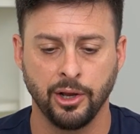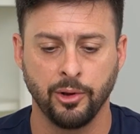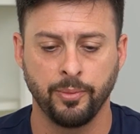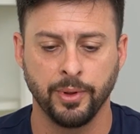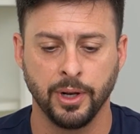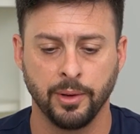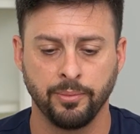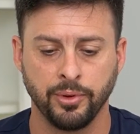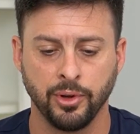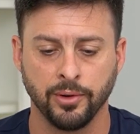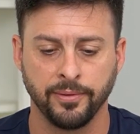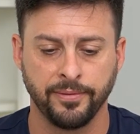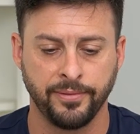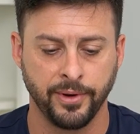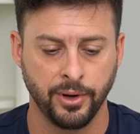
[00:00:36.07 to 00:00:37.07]
open up
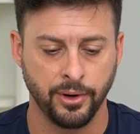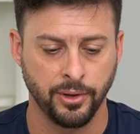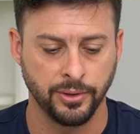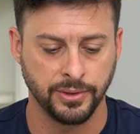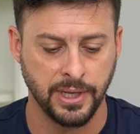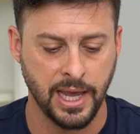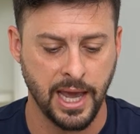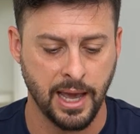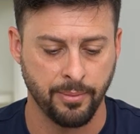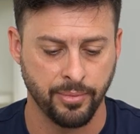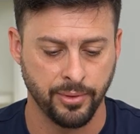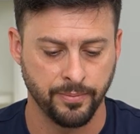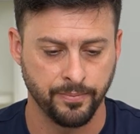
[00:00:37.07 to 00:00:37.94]
your Photos app.